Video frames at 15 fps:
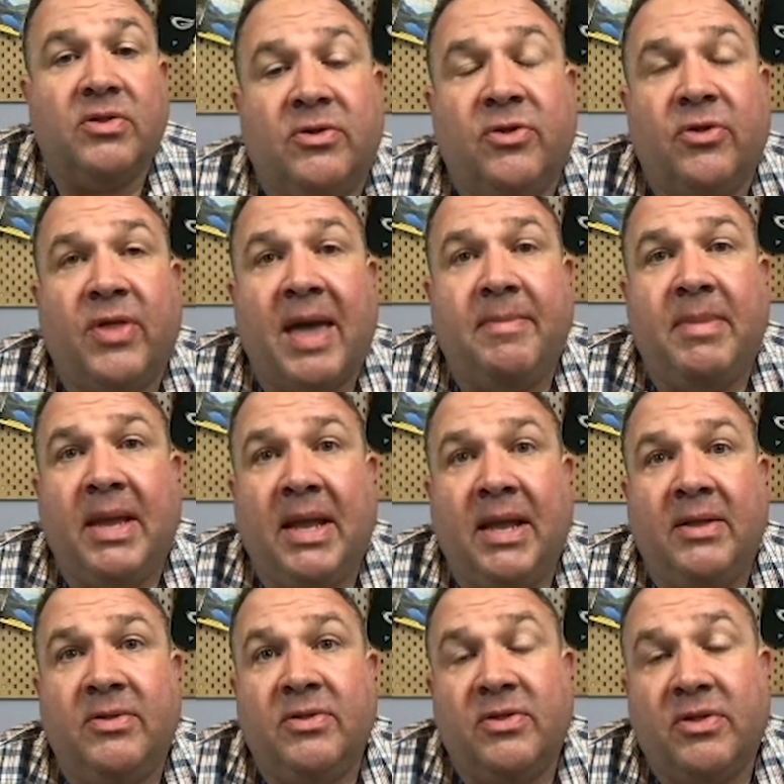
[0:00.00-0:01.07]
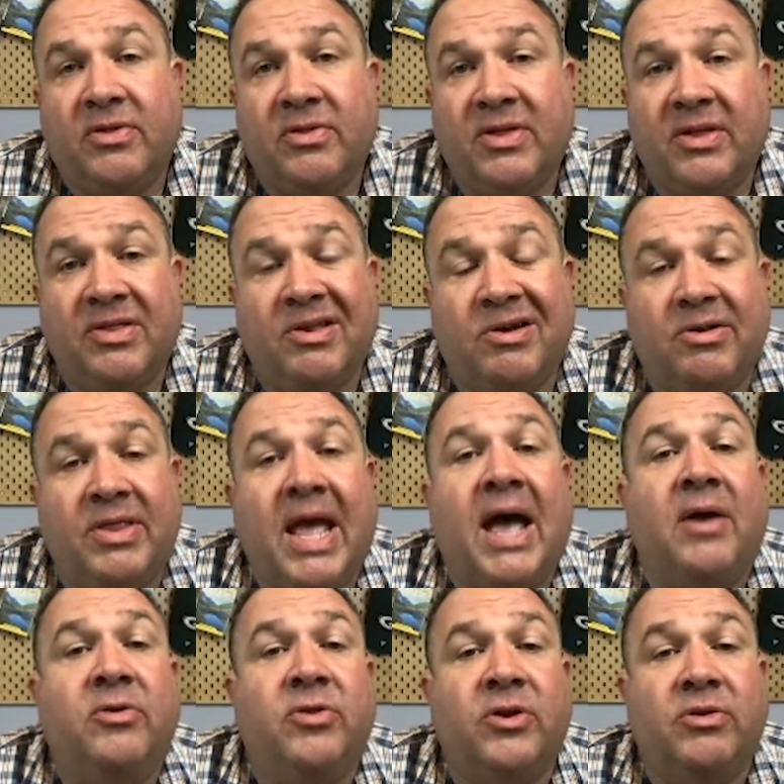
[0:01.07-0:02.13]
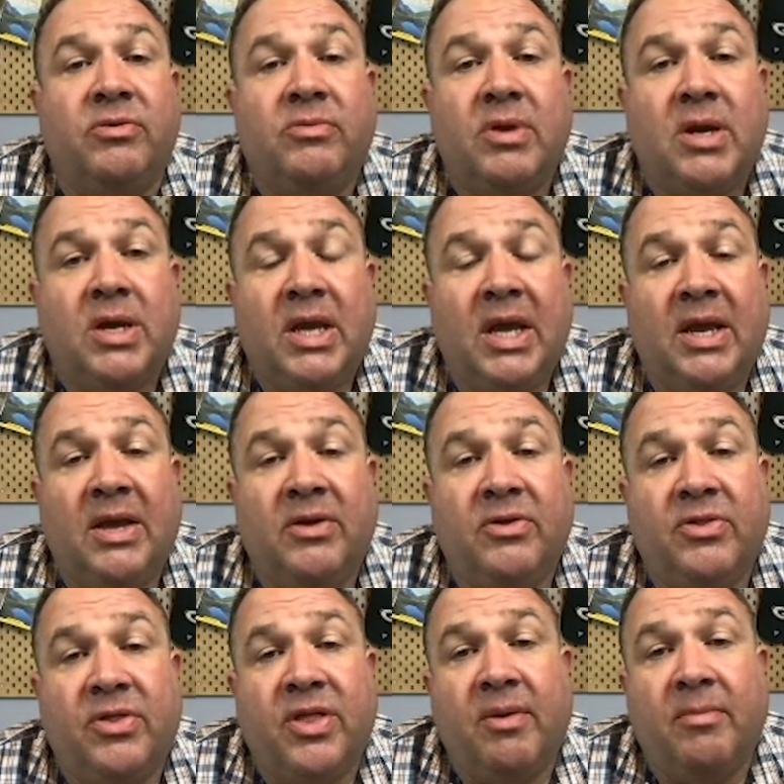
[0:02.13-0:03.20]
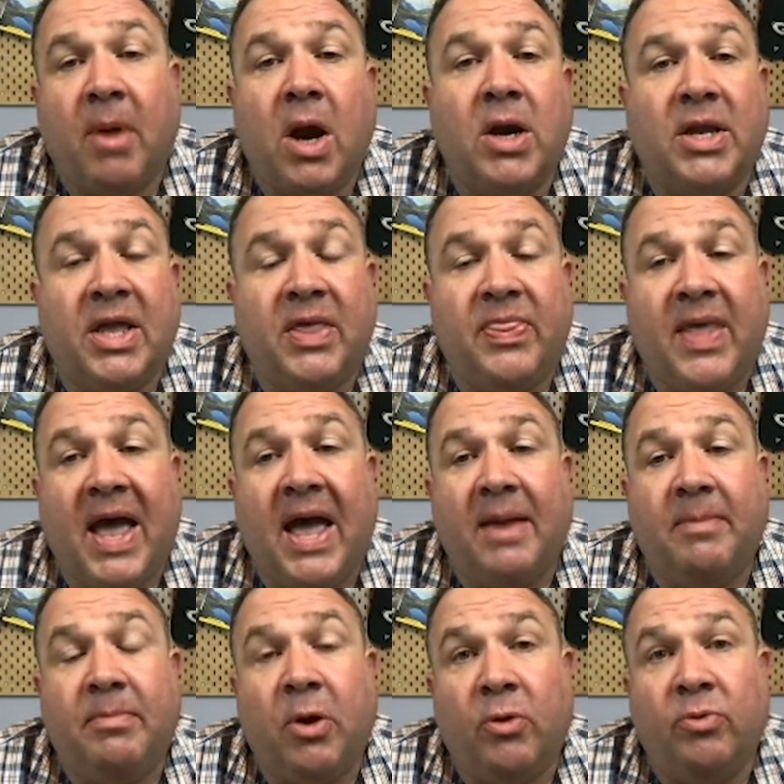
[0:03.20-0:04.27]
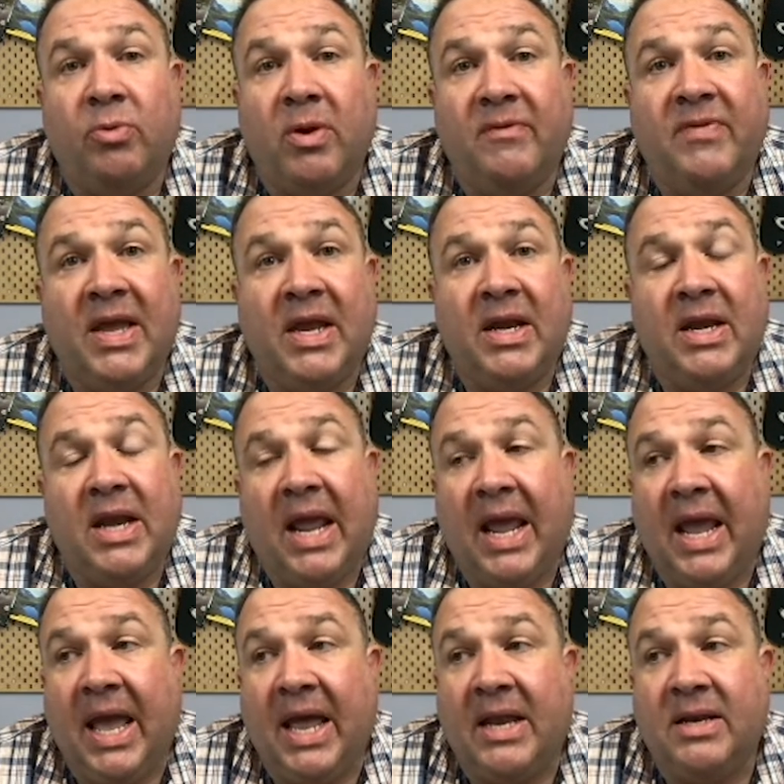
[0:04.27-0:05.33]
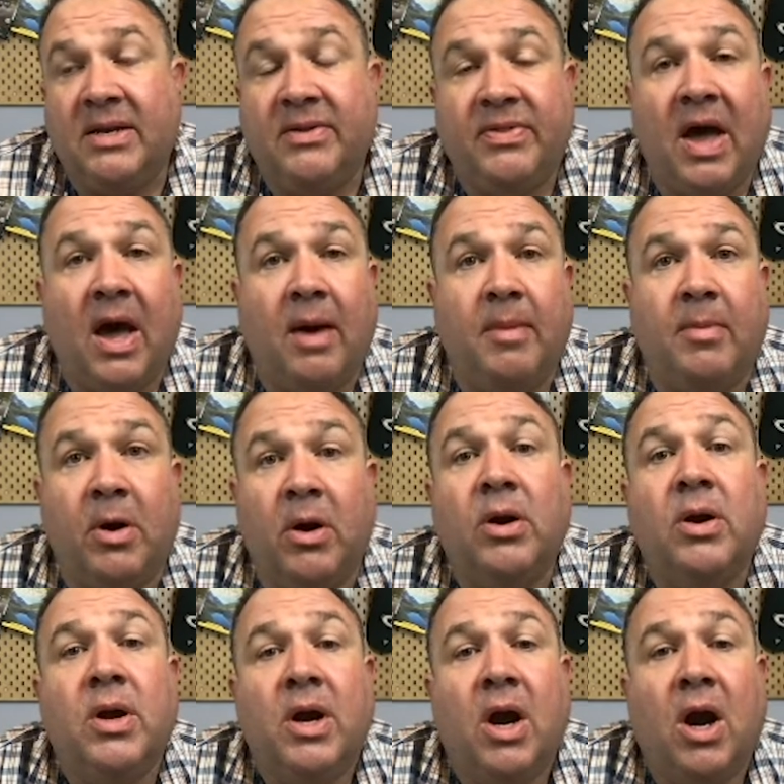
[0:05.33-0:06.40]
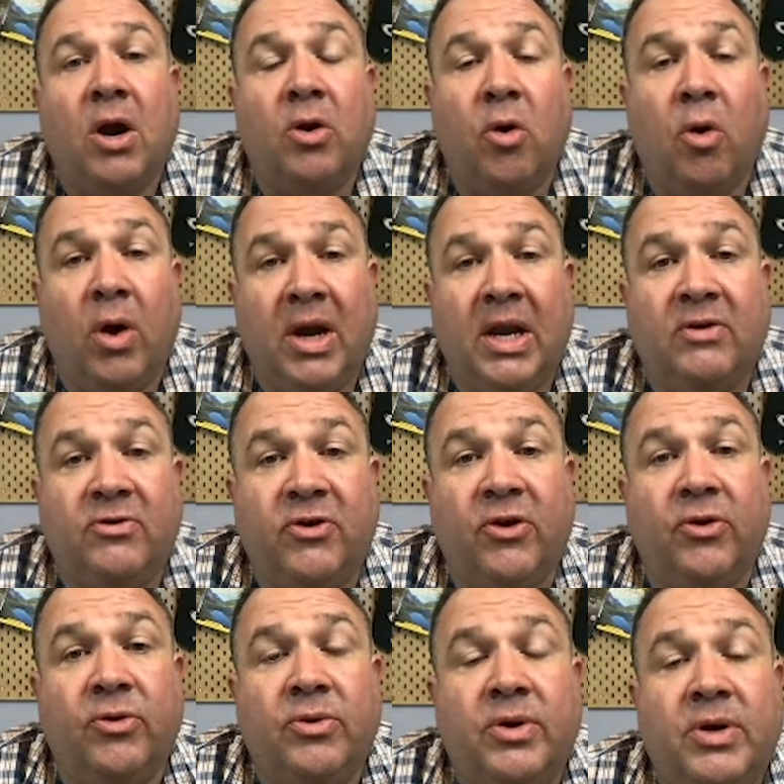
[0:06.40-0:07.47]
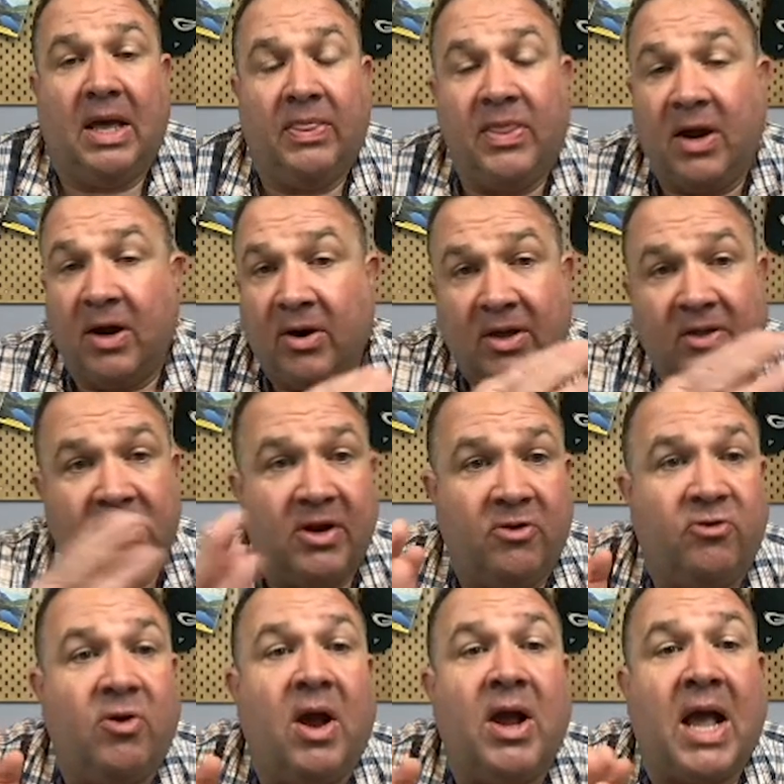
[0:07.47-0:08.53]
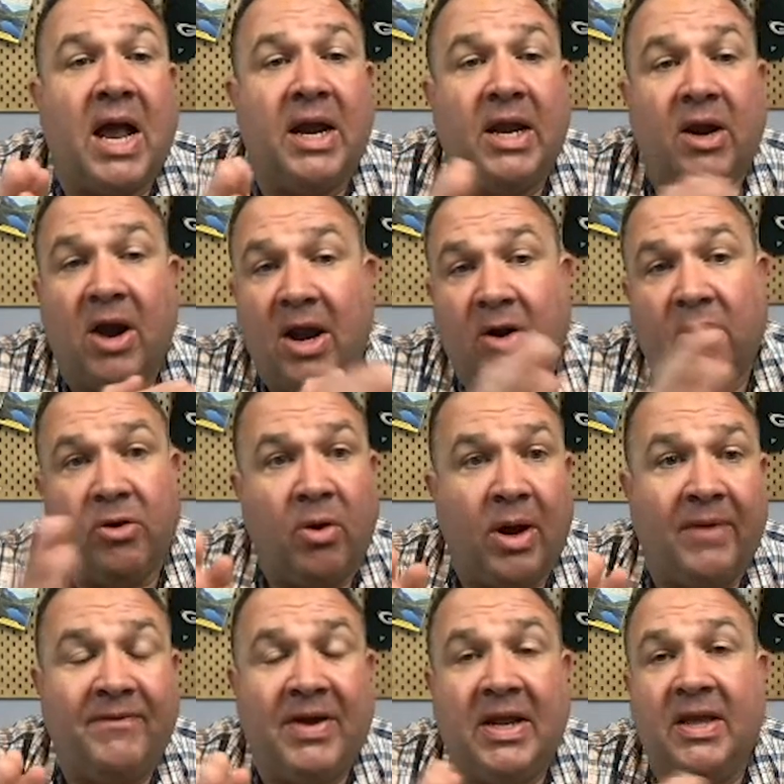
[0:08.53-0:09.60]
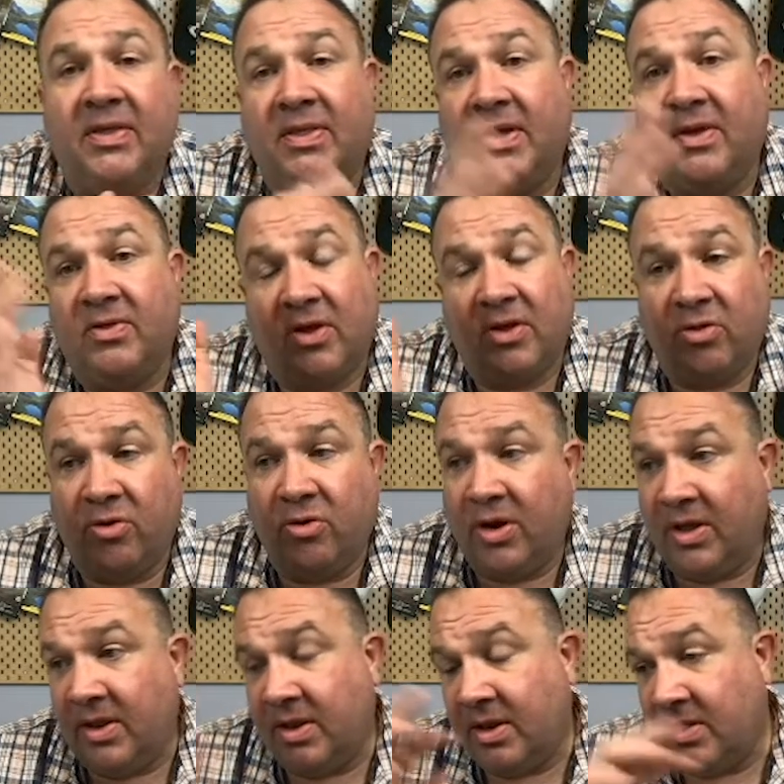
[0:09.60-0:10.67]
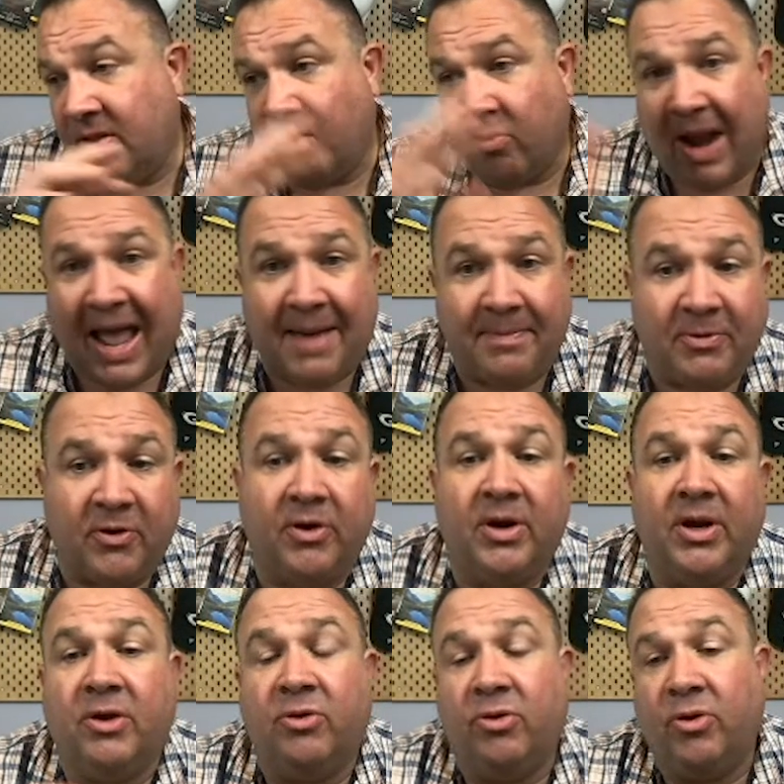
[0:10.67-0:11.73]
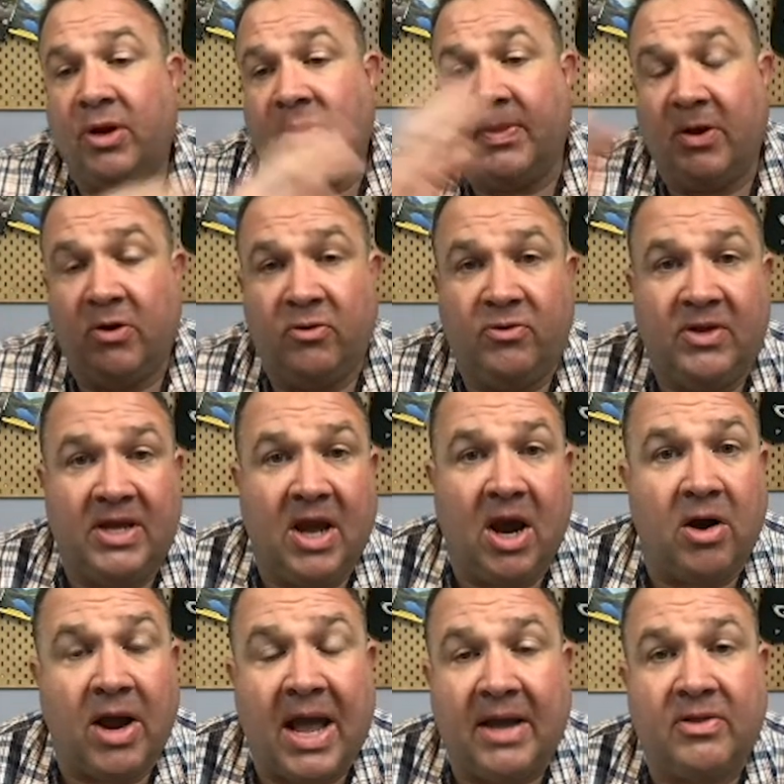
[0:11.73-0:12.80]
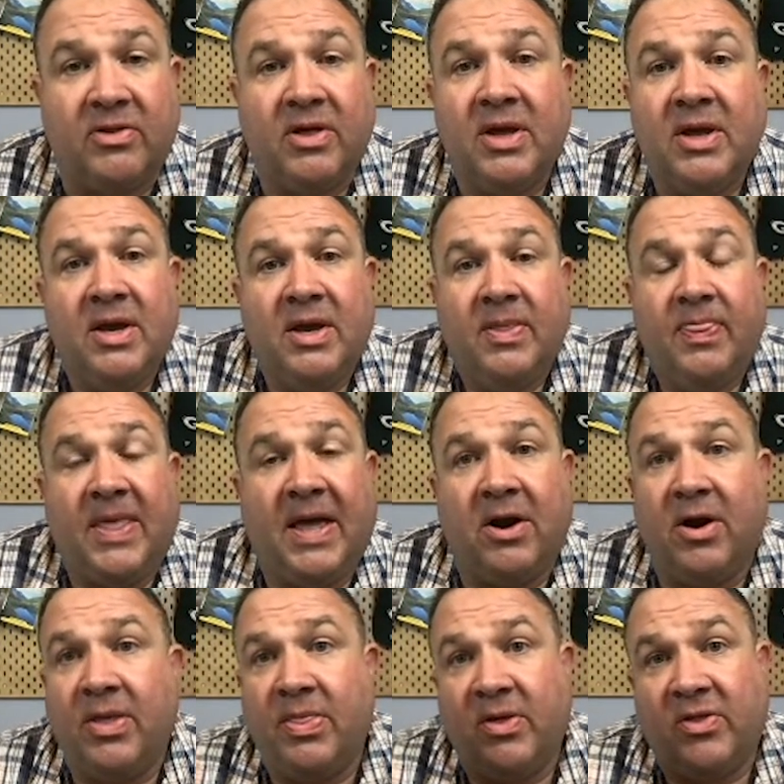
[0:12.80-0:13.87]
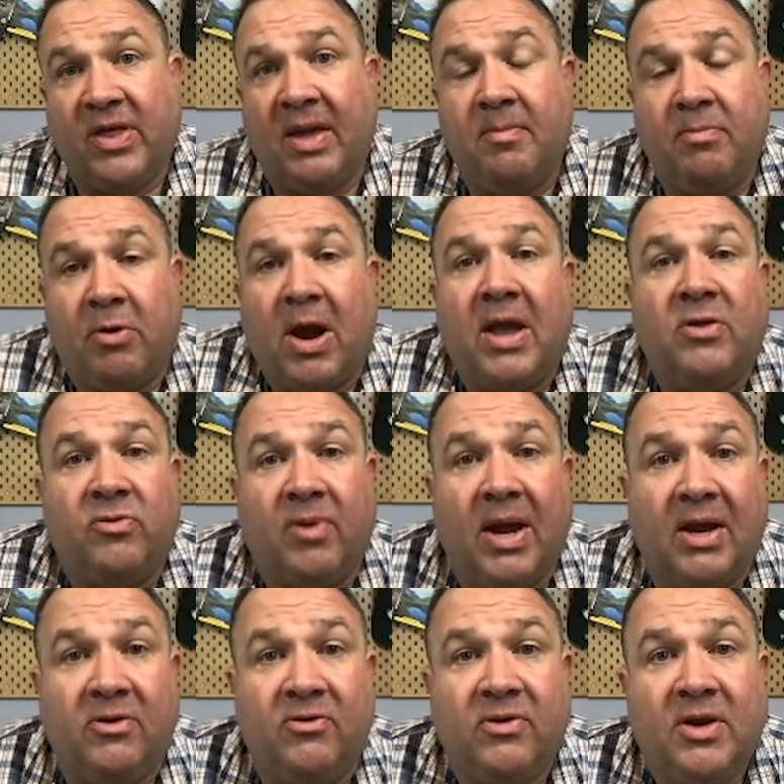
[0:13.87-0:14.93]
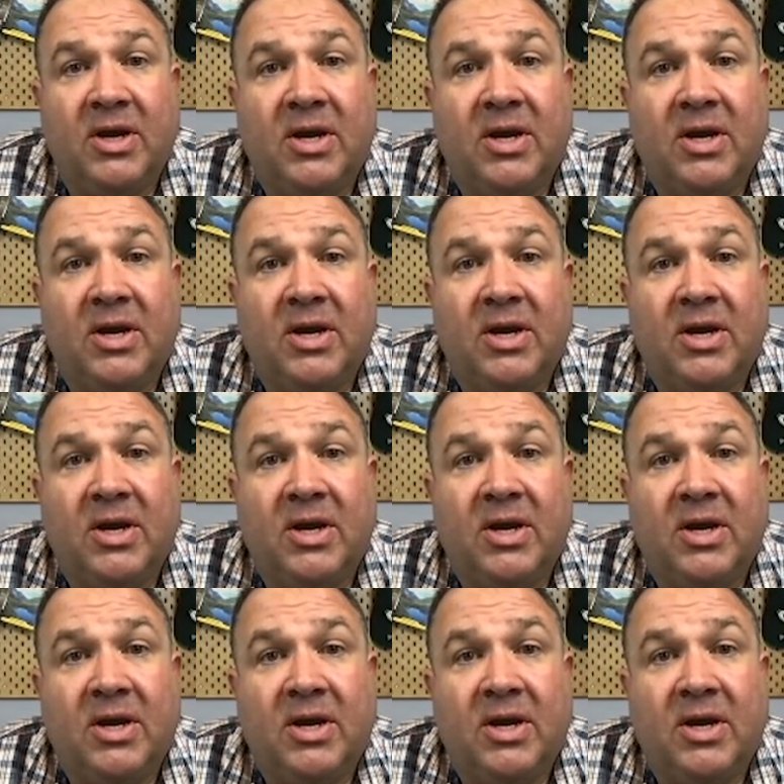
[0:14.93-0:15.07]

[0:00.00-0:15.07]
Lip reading: So that means 600,000 is the market that both Rivian and the Hummer are going into. There isn't a truck on here, I don't know of any of these, including the Raptor, including the new TRX, that are in the same price range.